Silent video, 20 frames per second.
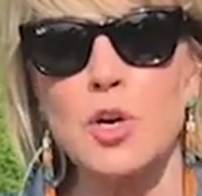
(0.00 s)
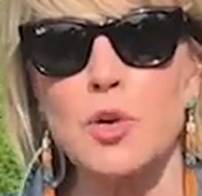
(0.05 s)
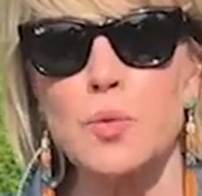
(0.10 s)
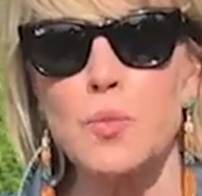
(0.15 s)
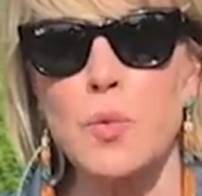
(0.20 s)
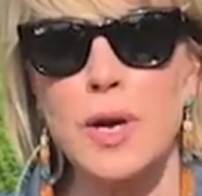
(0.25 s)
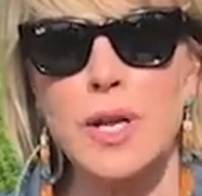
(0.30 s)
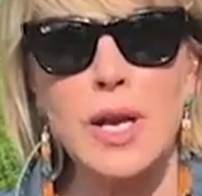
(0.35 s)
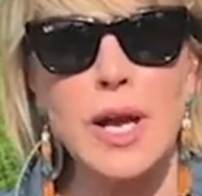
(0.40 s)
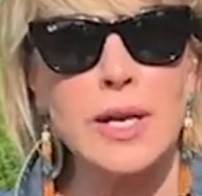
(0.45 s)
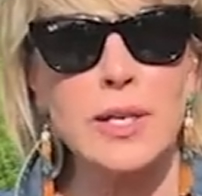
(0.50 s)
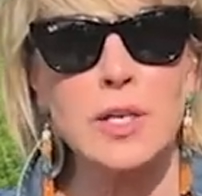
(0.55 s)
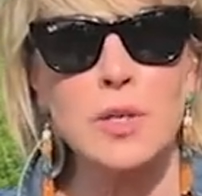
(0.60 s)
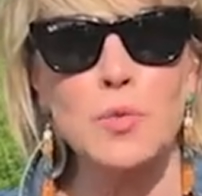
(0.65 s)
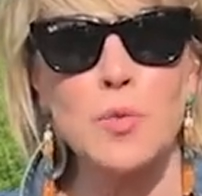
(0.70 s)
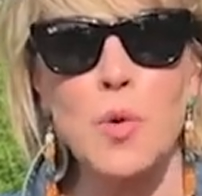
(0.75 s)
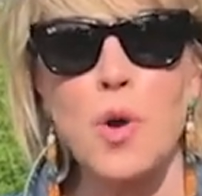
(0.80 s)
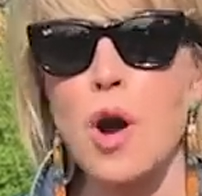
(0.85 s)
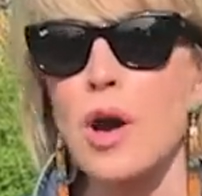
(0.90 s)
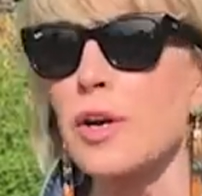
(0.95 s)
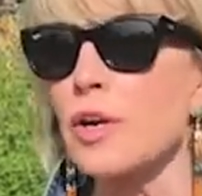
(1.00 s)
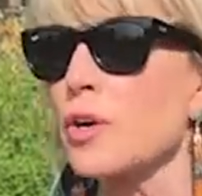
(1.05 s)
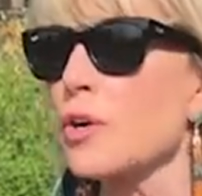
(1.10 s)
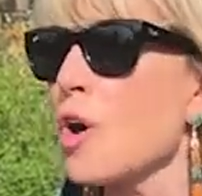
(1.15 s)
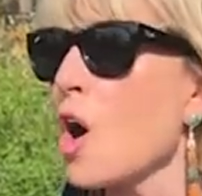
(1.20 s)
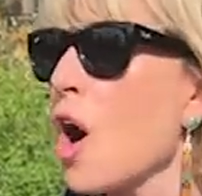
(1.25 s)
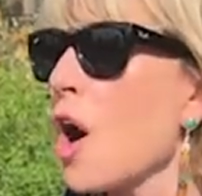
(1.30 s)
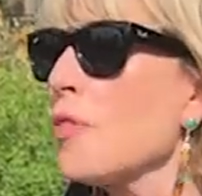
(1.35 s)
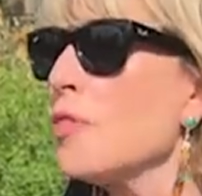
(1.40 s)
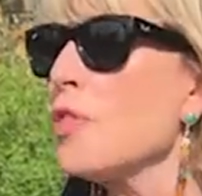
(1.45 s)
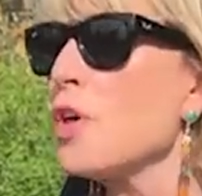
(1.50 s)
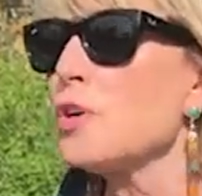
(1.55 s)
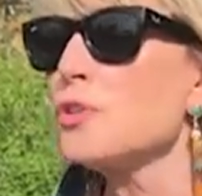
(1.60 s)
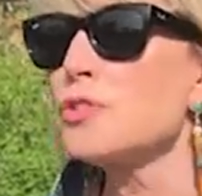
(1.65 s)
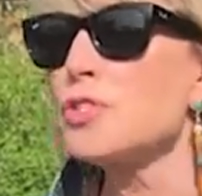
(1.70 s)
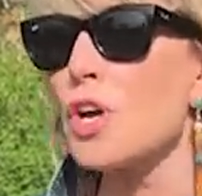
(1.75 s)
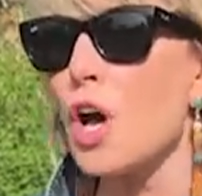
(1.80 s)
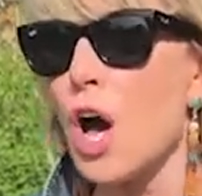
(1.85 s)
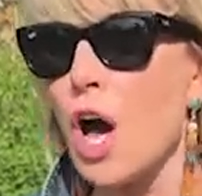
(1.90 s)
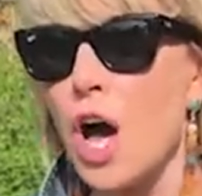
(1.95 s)
are when I can water. On
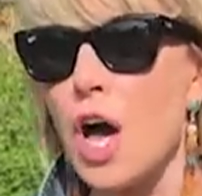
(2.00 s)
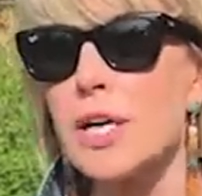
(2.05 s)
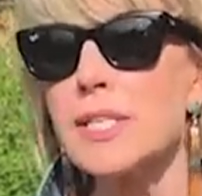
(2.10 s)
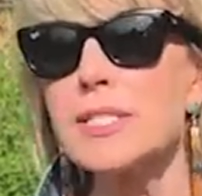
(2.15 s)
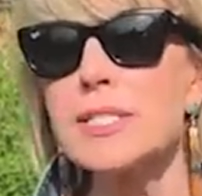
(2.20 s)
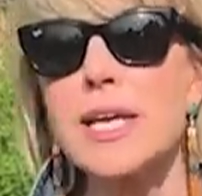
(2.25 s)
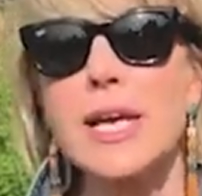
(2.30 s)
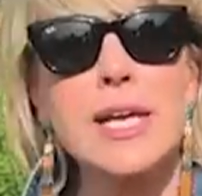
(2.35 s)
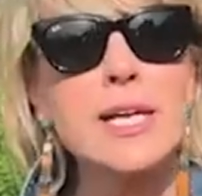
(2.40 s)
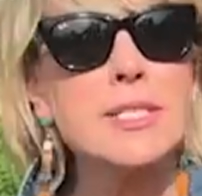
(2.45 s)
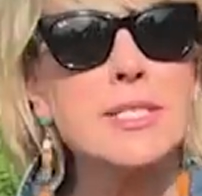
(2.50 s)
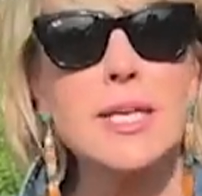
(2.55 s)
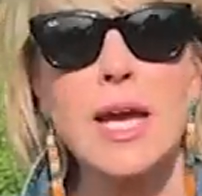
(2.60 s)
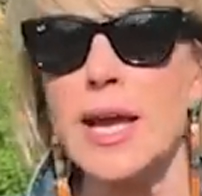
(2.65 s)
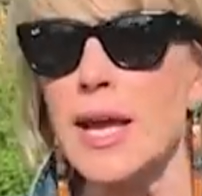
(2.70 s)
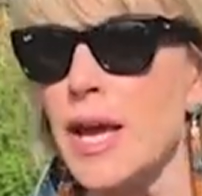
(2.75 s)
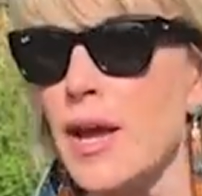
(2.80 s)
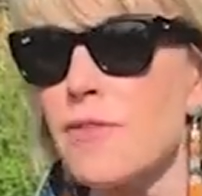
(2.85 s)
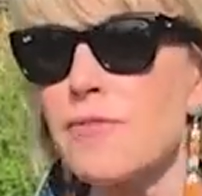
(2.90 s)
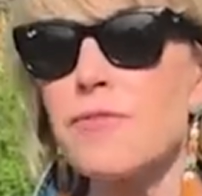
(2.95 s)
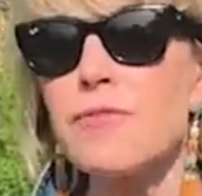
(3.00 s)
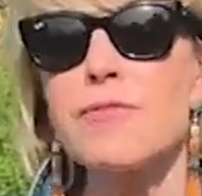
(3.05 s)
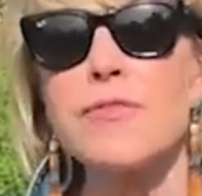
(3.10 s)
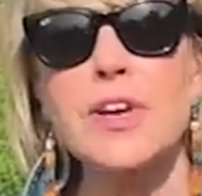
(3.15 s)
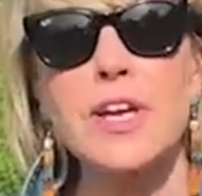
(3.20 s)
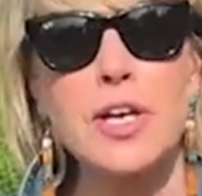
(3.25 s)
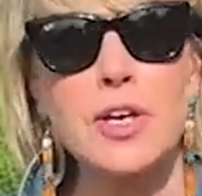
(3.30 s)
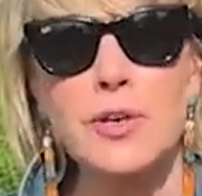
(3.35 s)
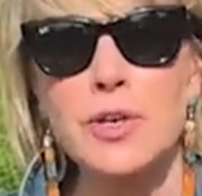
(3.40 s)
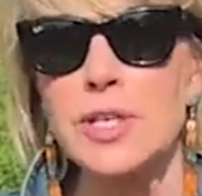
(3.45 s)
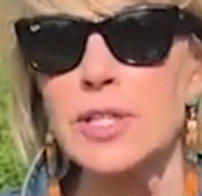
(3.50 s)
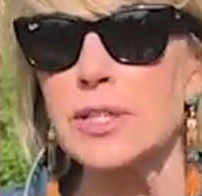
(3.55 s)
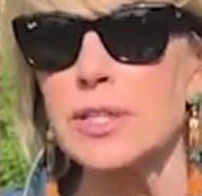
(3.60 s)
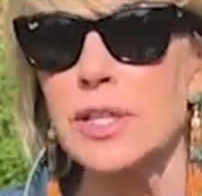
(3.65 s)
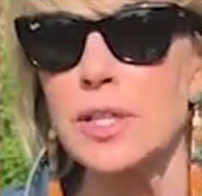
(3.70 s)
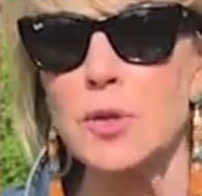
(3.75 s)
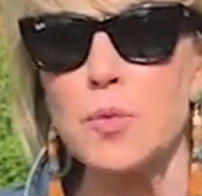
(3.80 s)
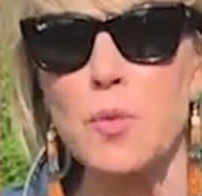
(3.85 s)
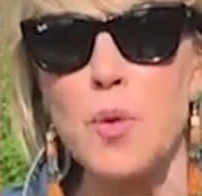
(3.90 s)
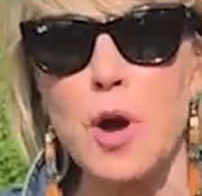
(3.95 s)
those odd days, I have very
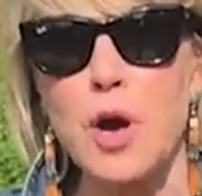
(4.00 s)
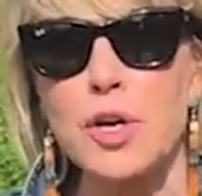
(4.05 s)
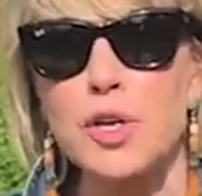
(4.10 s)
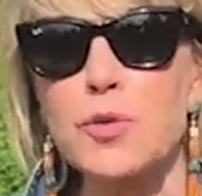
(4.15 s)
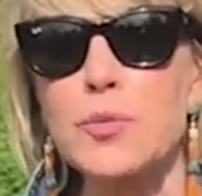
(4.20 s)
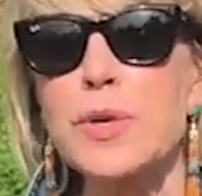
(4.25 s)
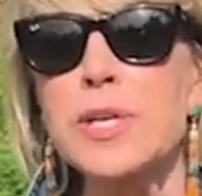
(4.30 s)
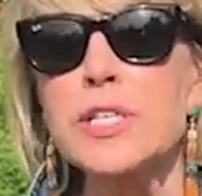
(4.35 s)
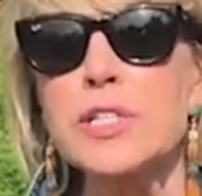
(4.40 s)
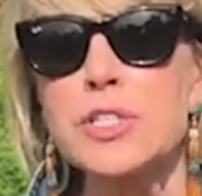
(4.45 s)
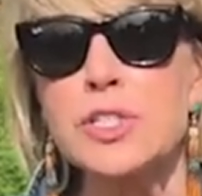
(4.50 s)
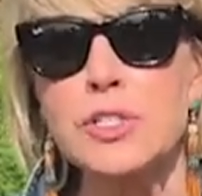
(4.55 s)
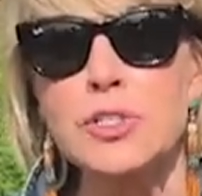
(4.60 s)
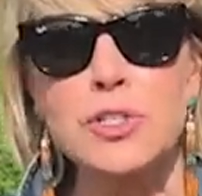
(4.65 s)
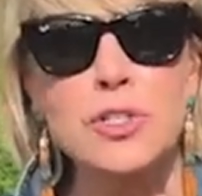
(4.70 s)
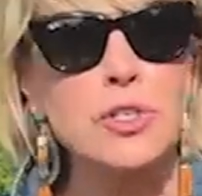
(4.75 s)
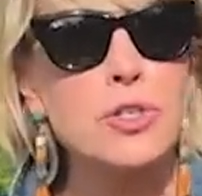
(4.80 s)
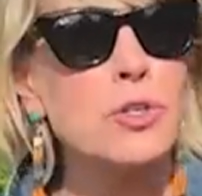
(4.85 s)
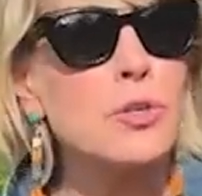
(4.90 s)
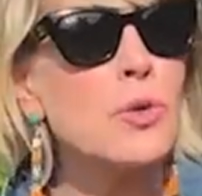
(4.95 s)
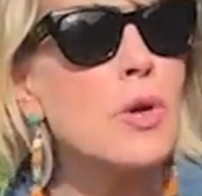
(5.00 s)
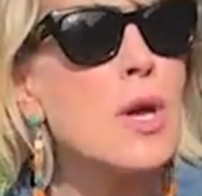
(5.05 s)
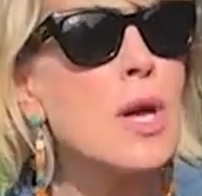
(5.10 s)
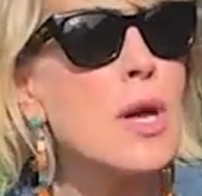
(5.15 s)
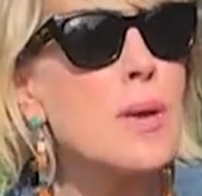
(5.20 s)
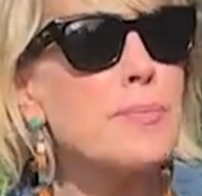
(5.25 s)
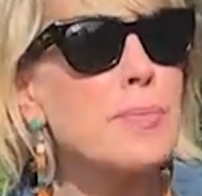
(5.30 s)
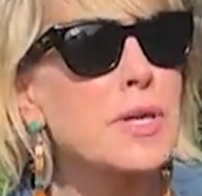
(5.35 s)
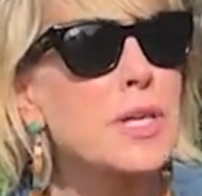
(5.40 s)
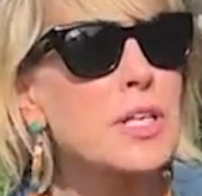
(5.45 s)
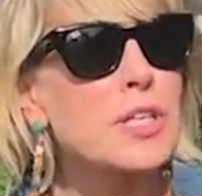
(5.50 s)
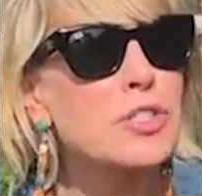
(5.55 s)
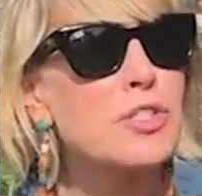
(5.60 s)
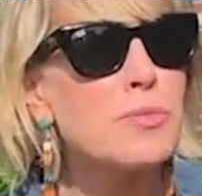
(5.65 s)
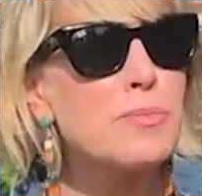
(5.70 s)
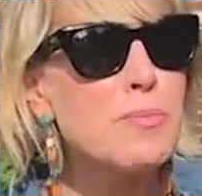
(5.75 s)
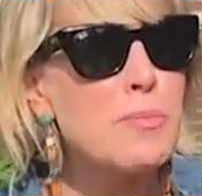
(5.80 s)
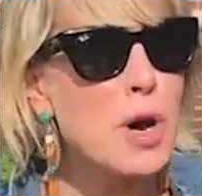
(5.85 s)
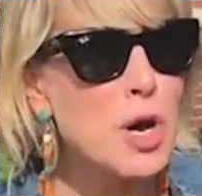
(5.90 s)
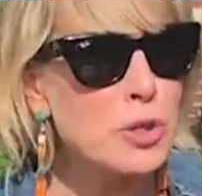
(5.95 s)
little watering to do because
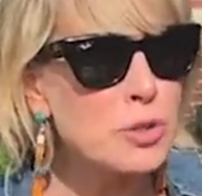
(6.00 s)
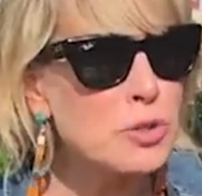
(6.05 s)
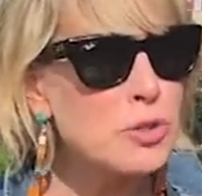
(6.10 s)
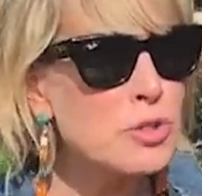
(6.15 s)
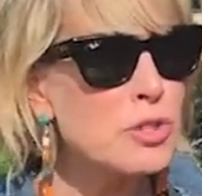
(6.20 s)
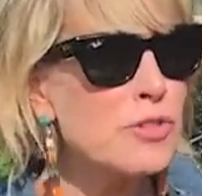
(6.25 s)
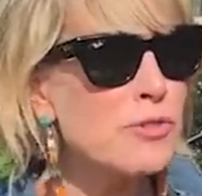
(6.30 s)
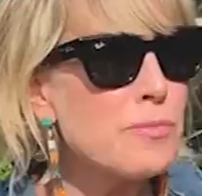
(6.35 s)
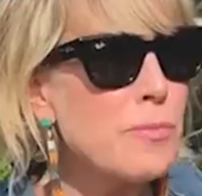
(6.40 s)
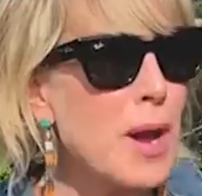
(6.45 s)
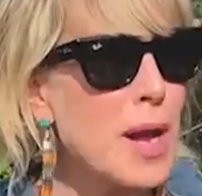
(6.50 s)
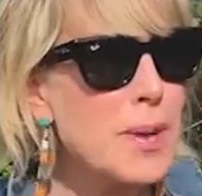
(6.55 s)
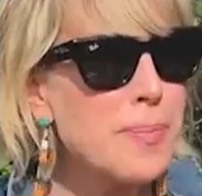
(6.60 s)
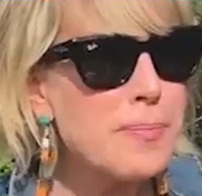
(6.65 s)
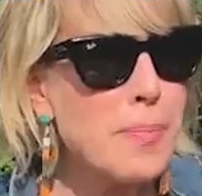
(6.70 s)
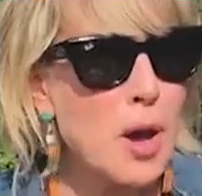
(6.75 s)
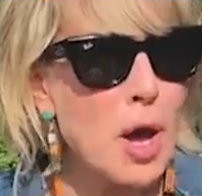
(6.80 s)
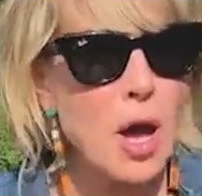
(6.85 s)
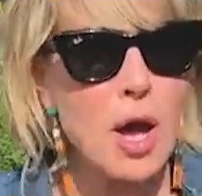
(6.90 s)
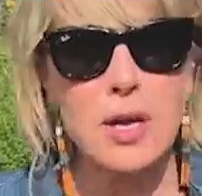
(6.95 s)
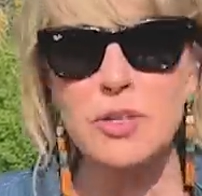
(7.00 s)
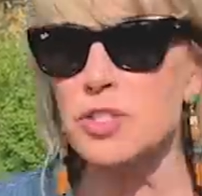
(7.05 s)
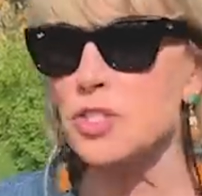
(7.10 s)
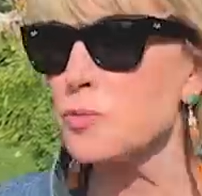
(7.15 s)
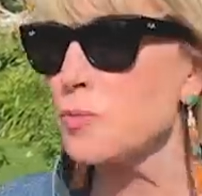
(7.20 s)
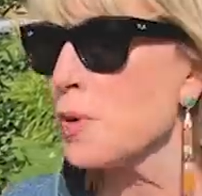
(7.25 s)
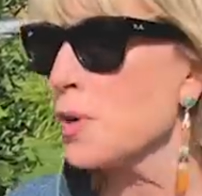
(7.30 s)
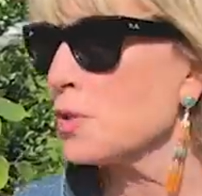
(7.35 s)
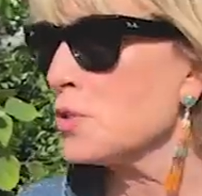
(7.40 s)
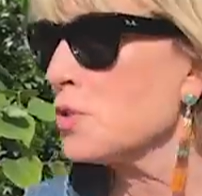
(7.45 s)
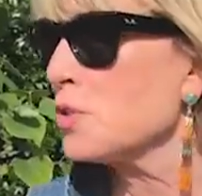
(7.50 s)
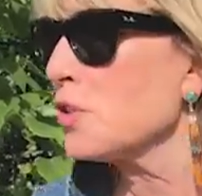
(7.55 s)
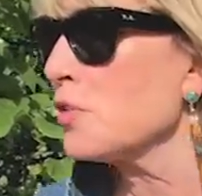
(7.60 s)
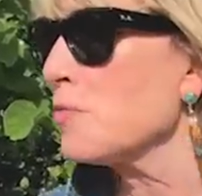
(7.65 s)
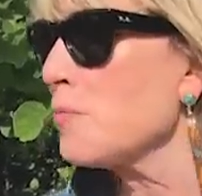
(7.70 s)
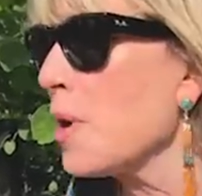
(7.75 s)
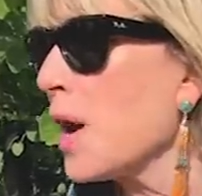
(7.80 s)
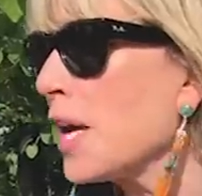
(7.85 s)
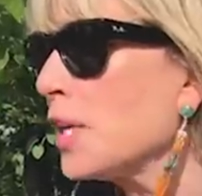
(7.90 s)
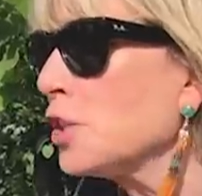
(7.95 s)
most of my pots, most of
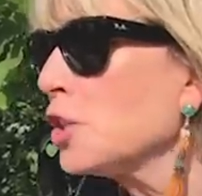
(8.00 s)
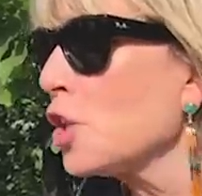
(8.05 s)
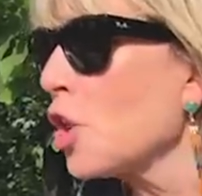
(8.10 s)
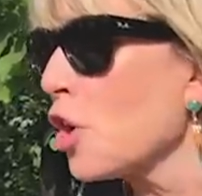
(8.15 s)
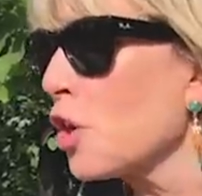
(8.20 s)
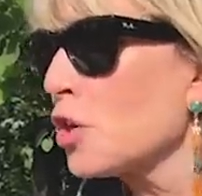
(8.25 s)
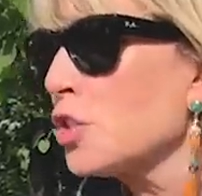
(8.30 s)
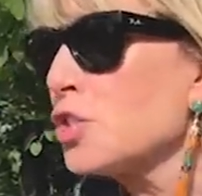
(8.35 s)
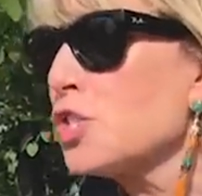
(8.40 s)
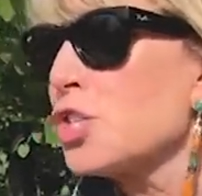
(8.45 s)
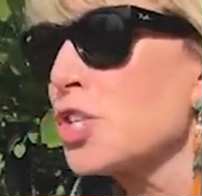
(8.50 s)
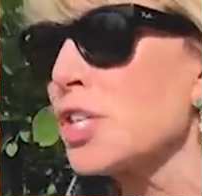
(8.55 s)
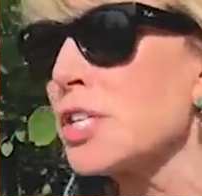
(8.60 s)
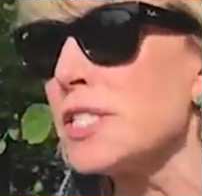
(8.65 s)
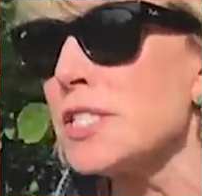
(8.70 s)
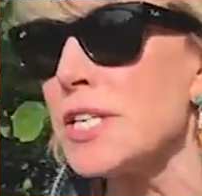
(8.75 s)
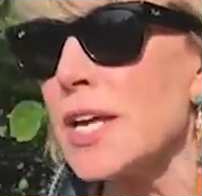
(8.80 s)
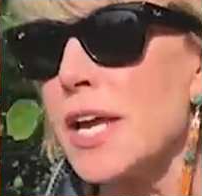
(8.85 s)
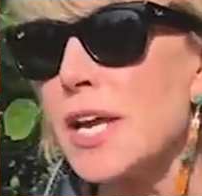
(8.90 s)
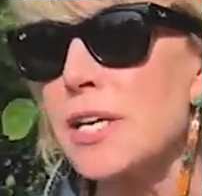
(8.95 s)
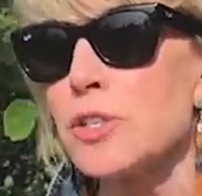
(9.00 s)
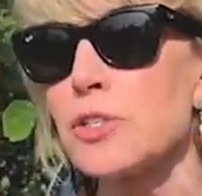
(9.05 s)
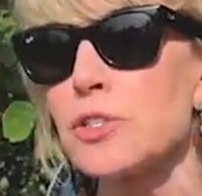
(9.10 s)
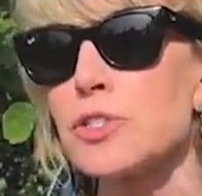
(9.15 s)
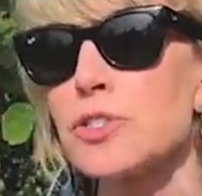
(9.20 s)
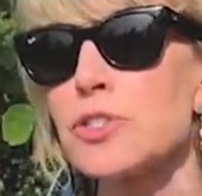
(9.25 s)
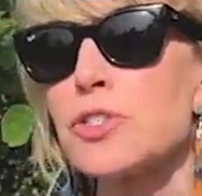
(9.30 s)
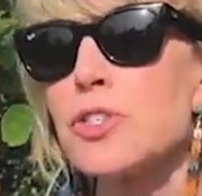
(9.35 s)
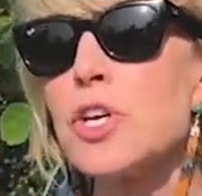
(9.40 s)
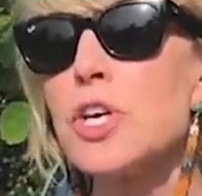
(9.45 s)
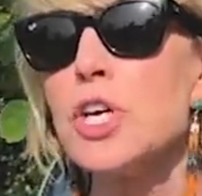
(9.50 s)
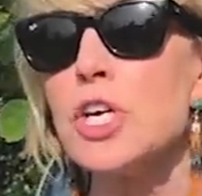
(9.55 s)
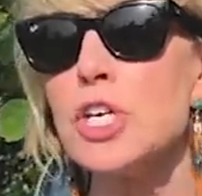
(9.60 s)
my large containers